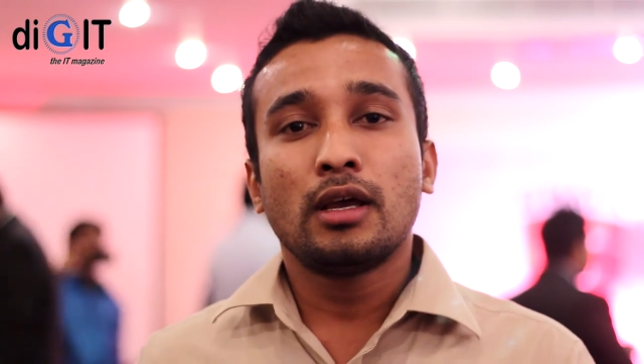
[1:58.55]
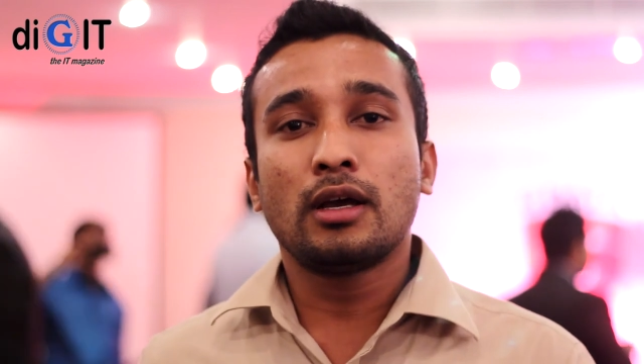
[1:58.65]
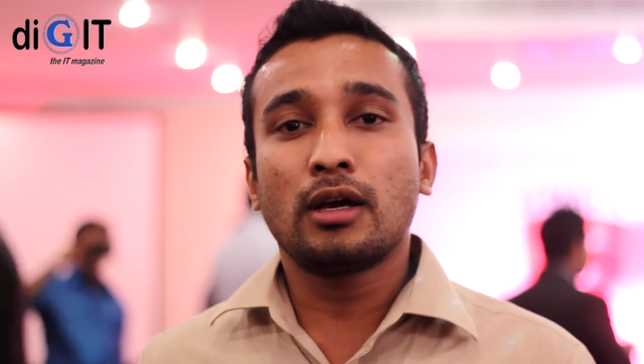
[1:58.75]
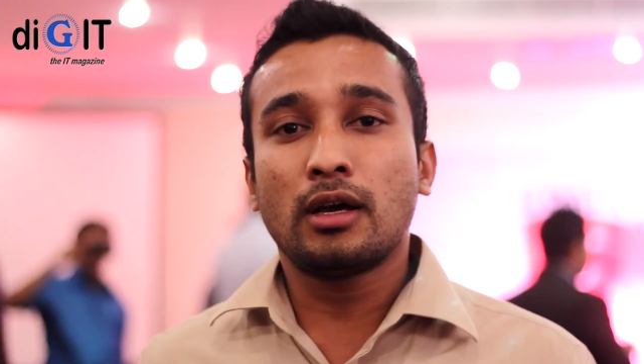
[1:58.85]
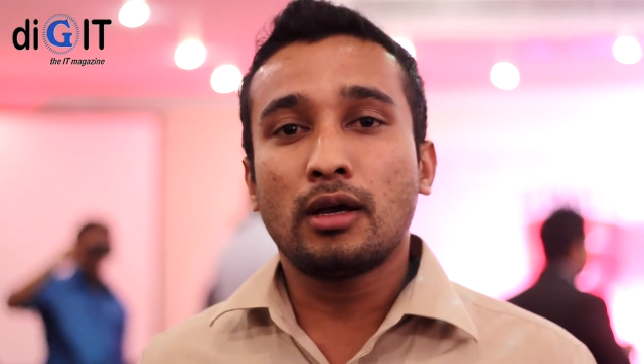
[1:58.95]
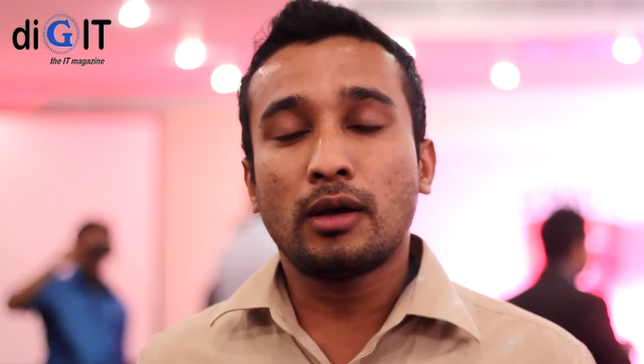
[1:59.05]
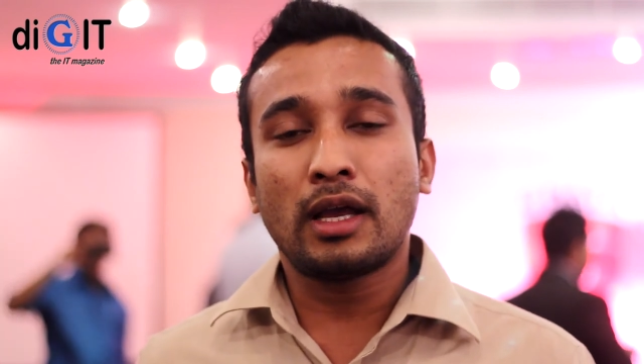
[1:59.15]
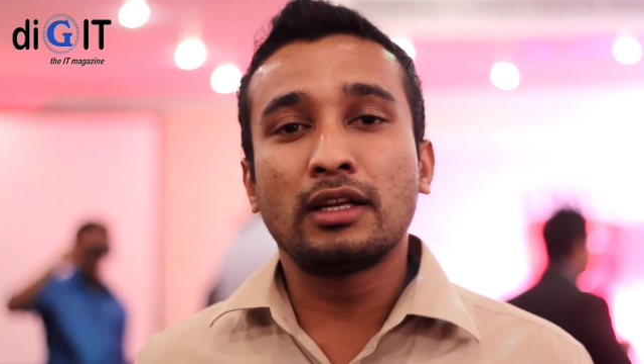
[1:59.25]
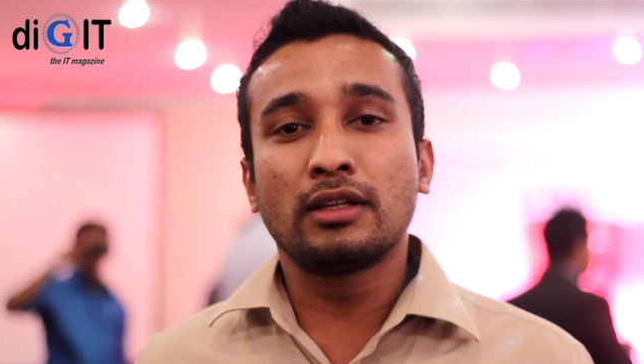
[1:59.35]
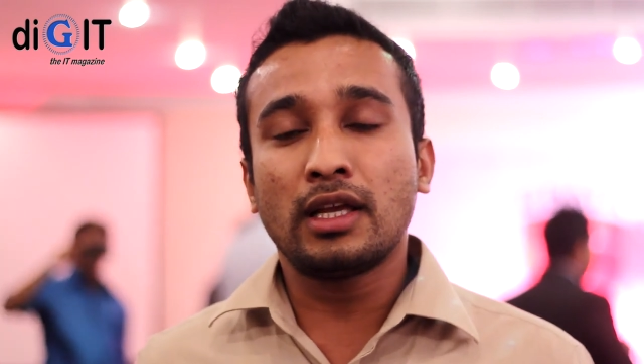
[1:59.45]
uh,
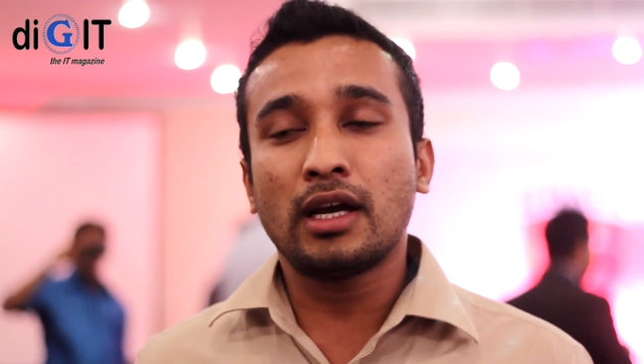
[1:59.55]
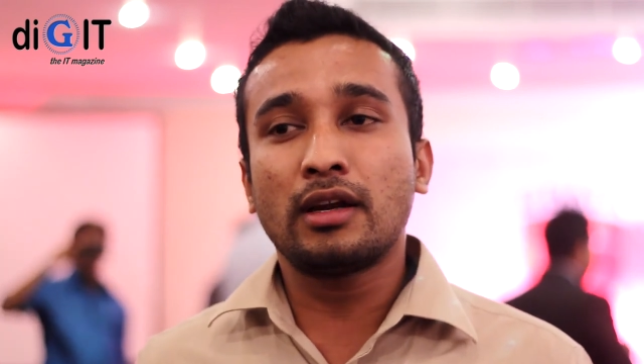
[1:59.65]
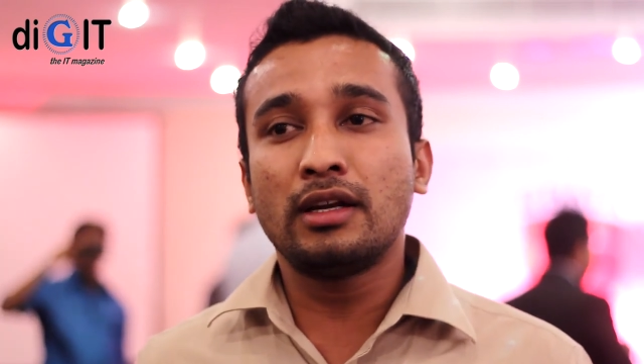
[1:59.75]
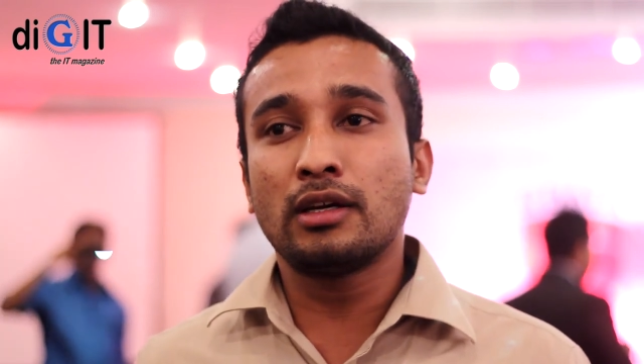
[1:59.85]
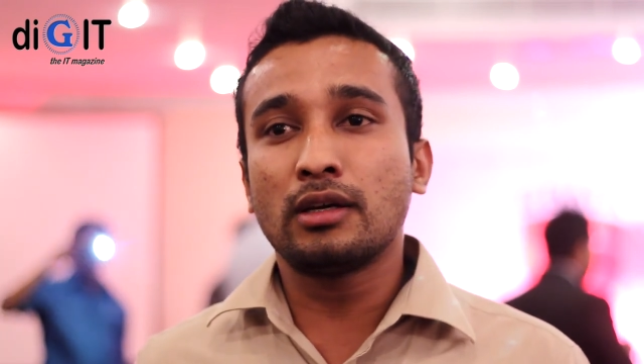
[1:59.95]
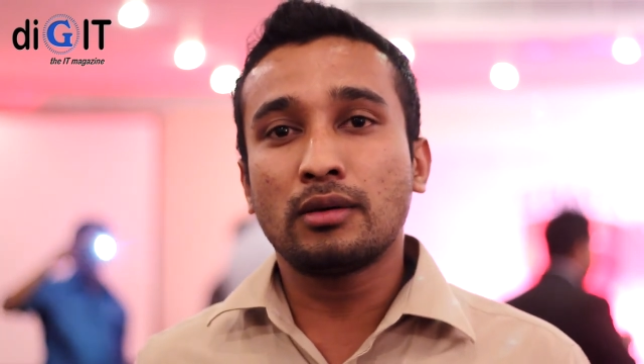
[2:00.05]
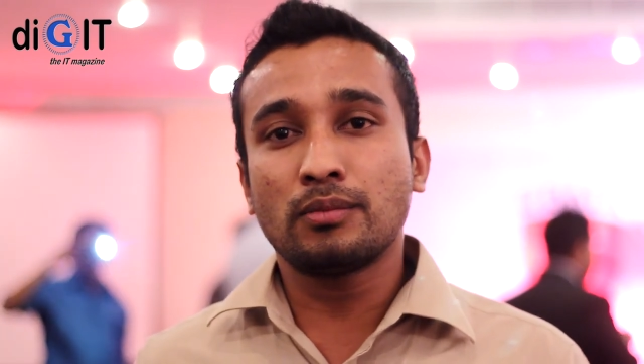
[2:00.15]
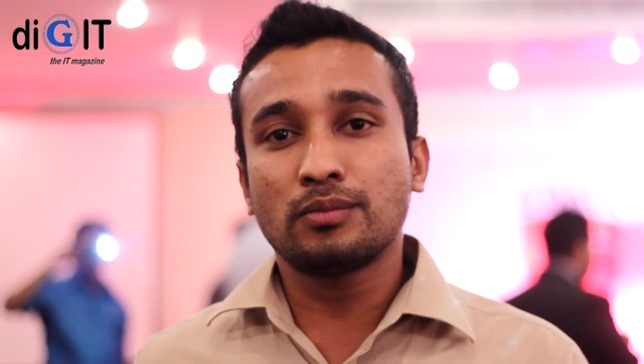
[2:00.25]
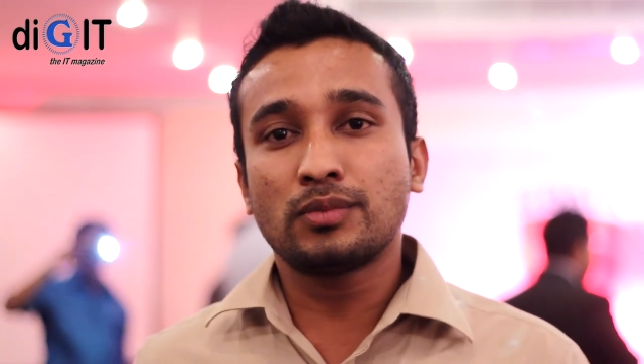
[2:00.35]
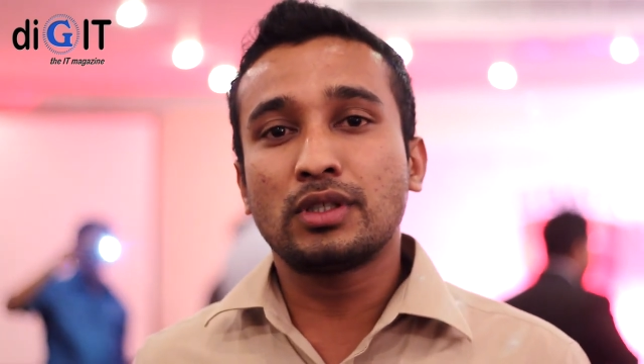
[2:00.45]
and they are in a
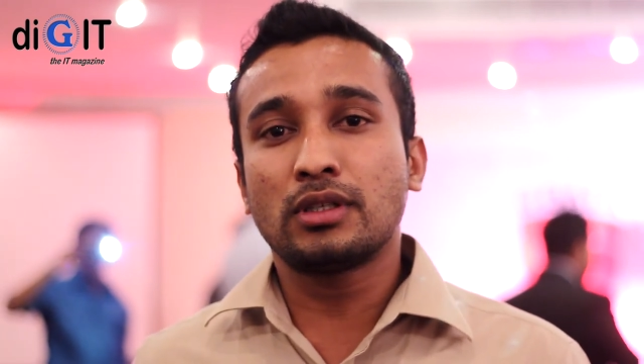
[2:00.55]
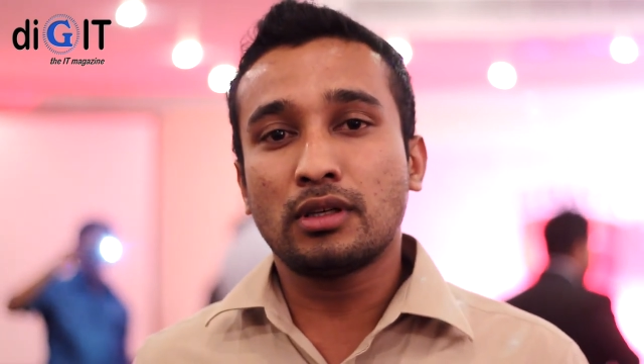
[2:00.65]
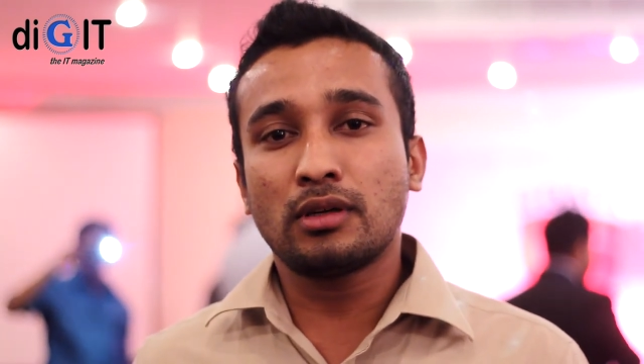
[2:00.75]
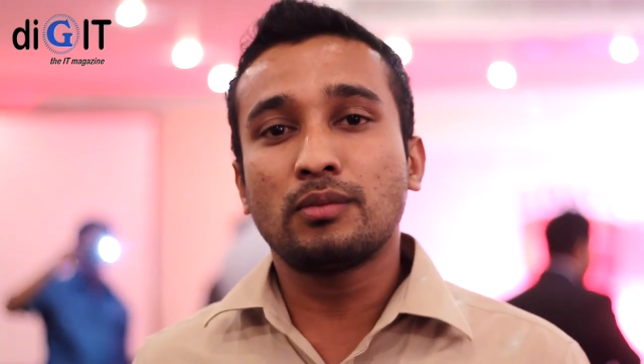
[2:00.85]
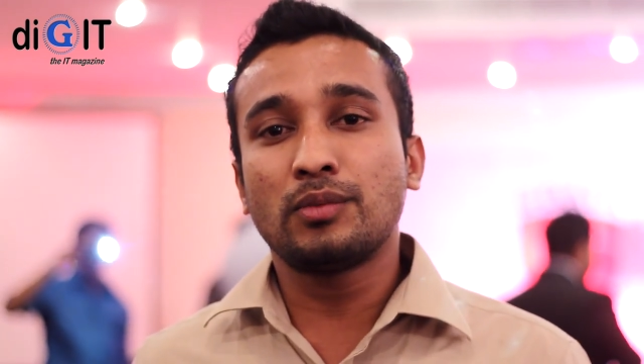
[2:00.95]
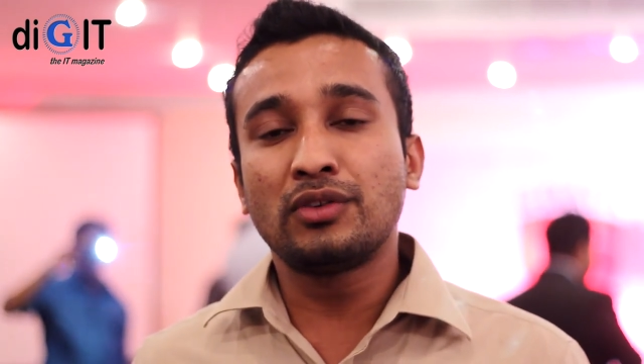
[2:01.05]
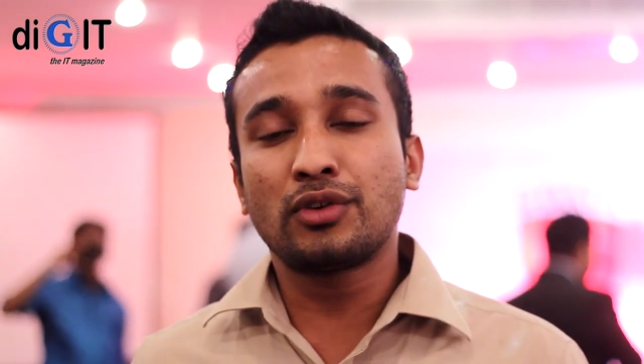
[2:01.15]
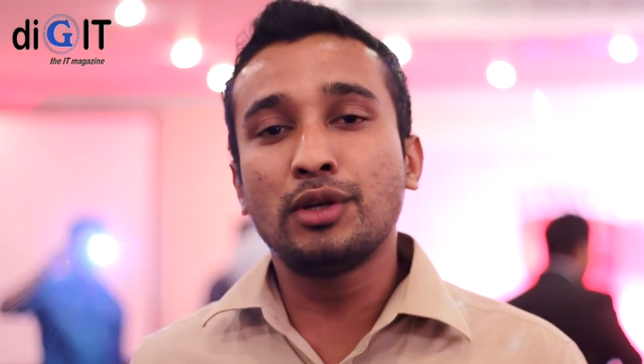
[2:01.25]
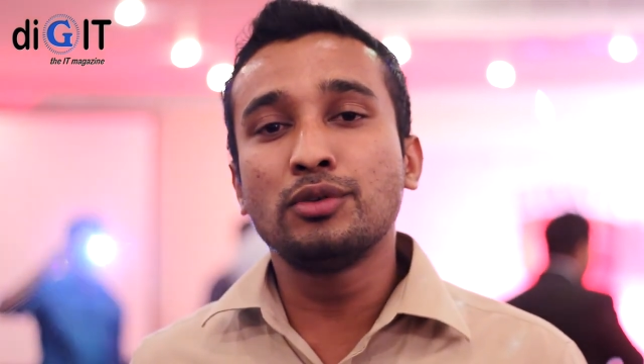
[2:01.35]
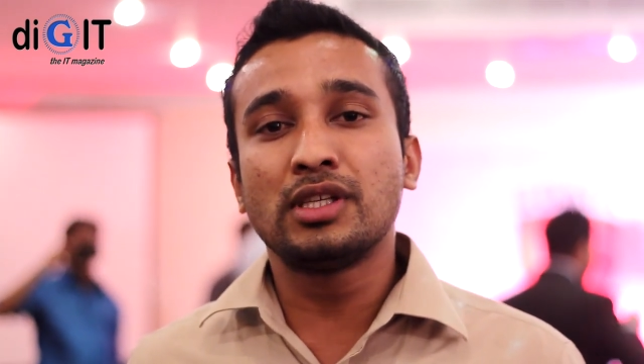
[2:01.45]
uh,
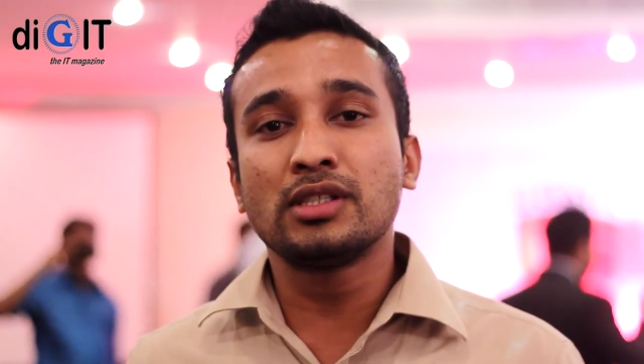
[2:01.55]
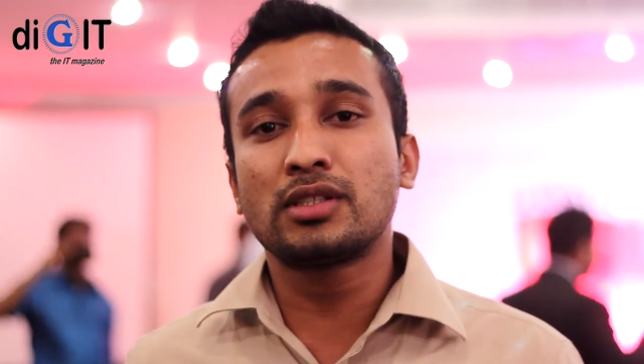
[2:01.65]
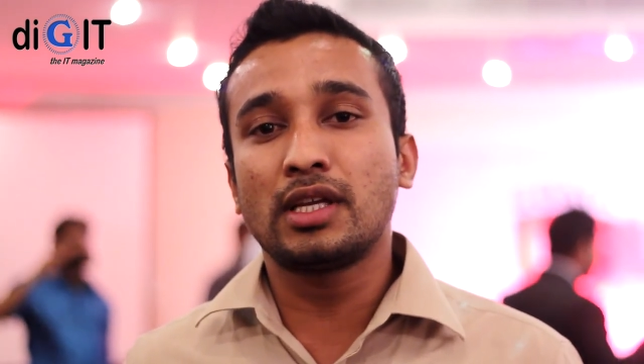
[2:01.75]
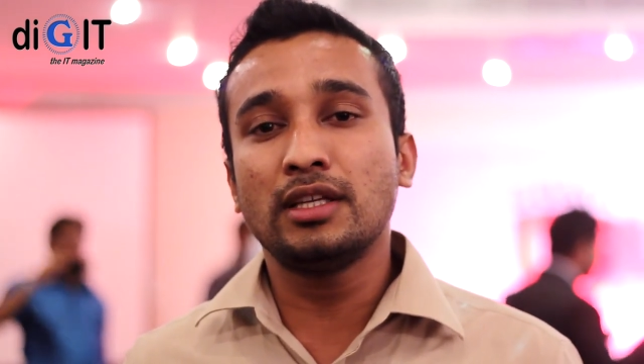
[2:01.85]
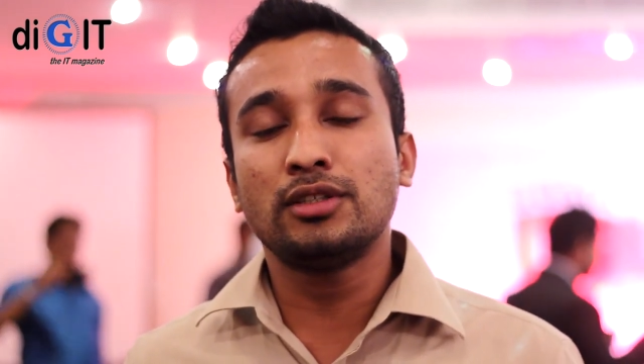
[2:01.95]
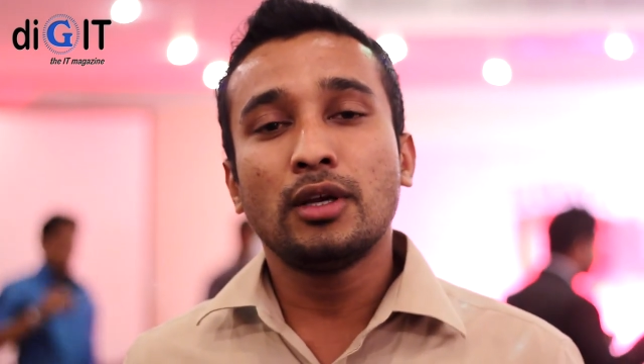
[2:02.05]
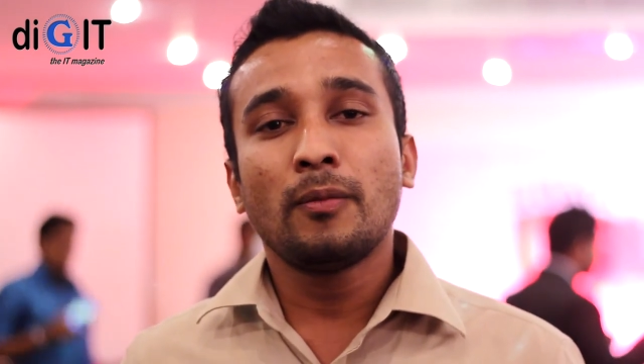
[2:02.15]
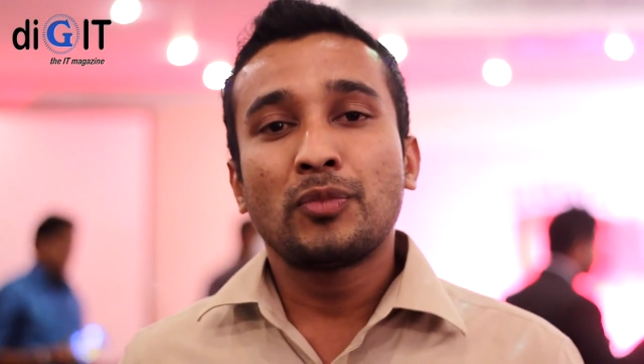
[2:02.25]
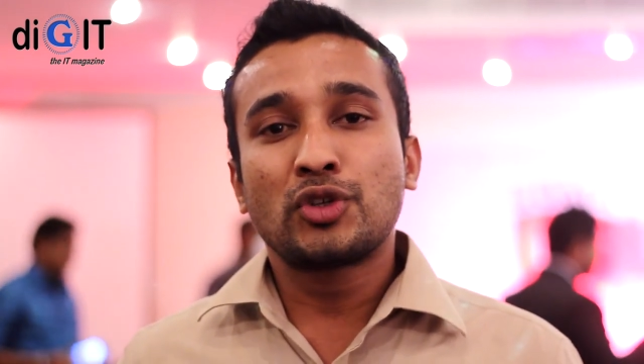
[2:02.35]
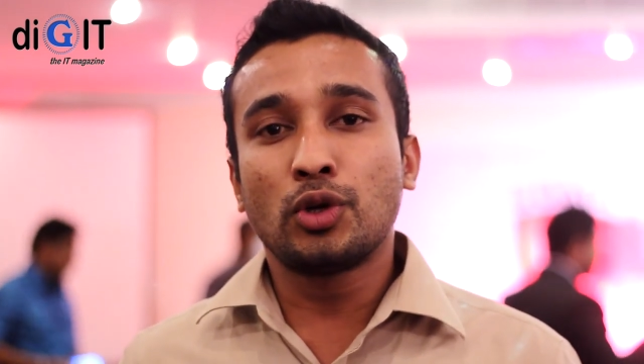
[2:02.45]
introducing stage,
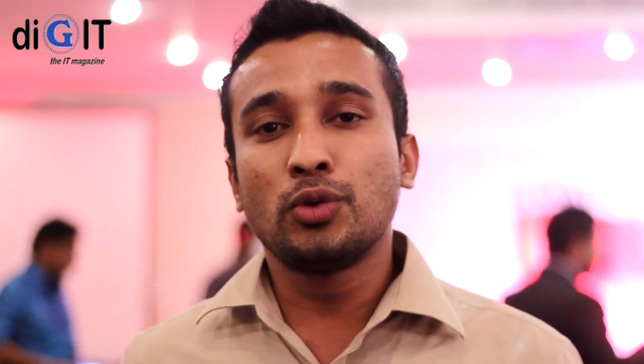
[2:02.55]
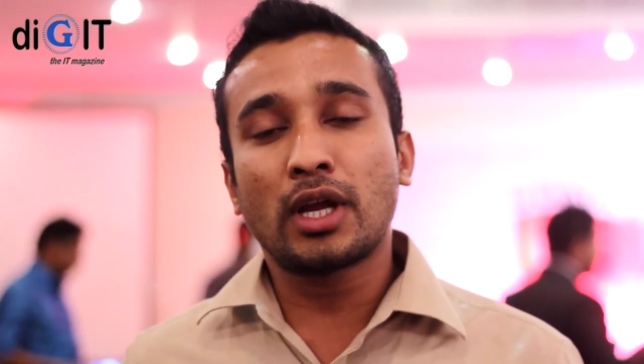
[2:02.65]
so you